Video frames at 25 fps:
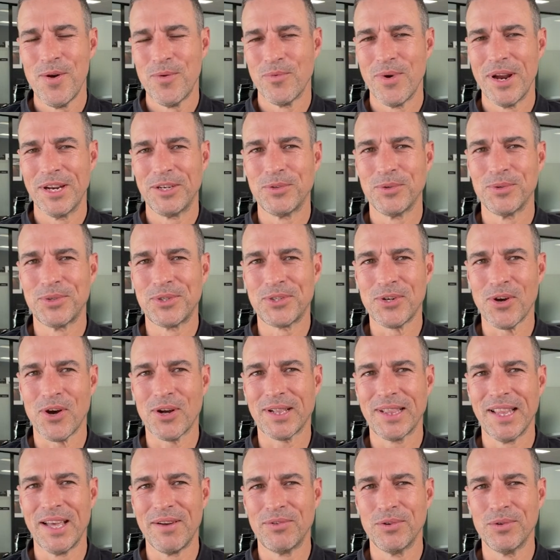Rental
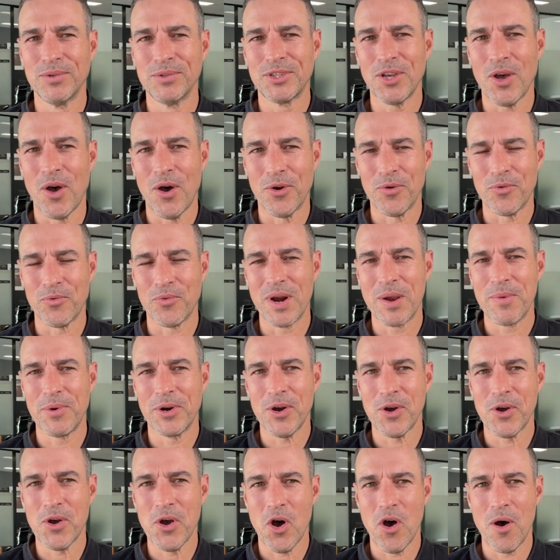stock levels on
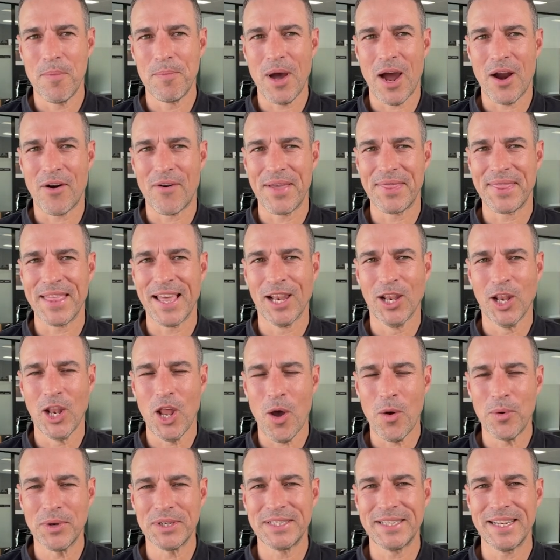reiwa.com are at their
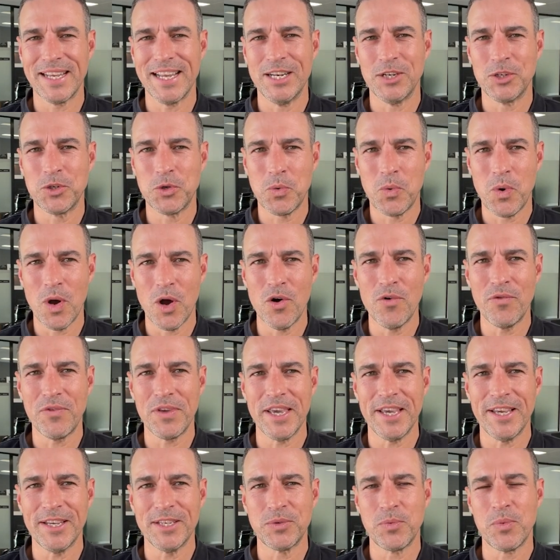lowest in 12
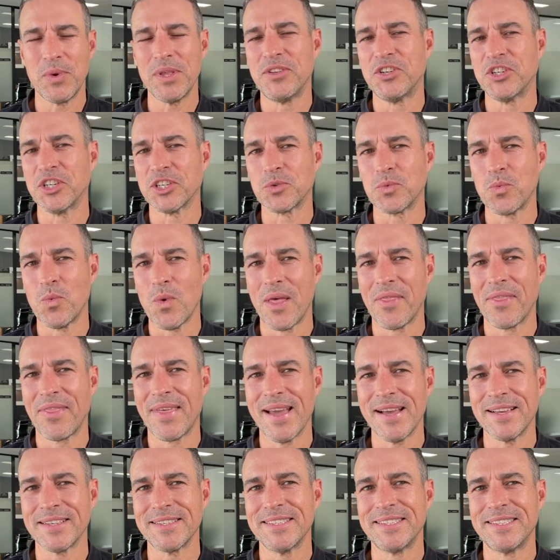years, with just
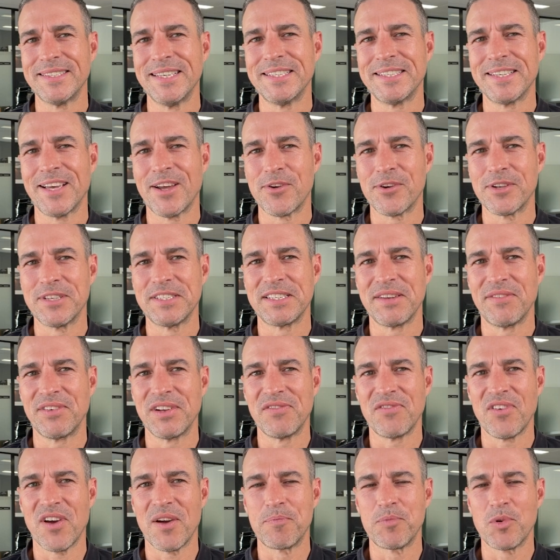
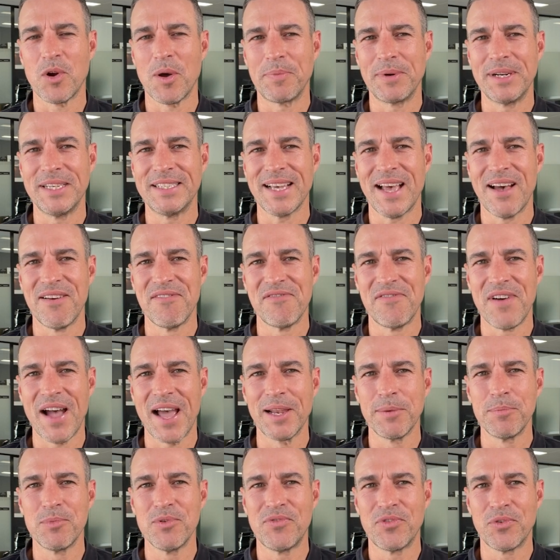1,675 properties
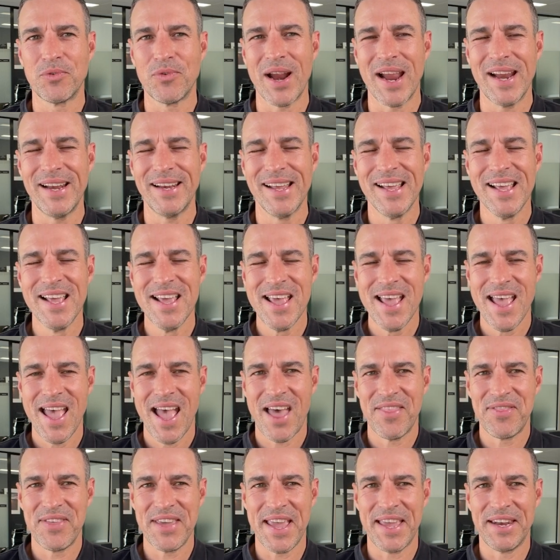available for rent
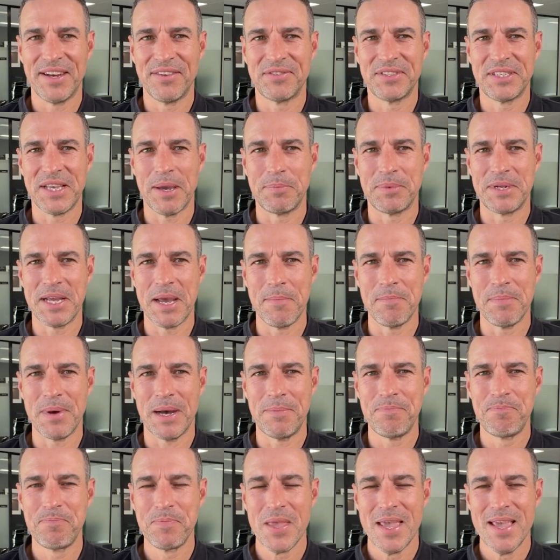at the end of
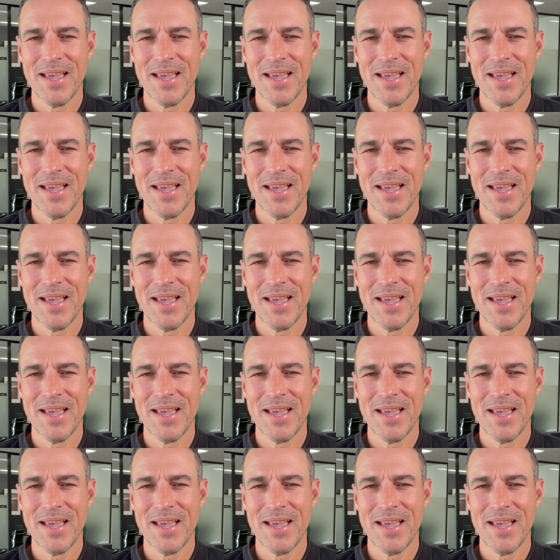September.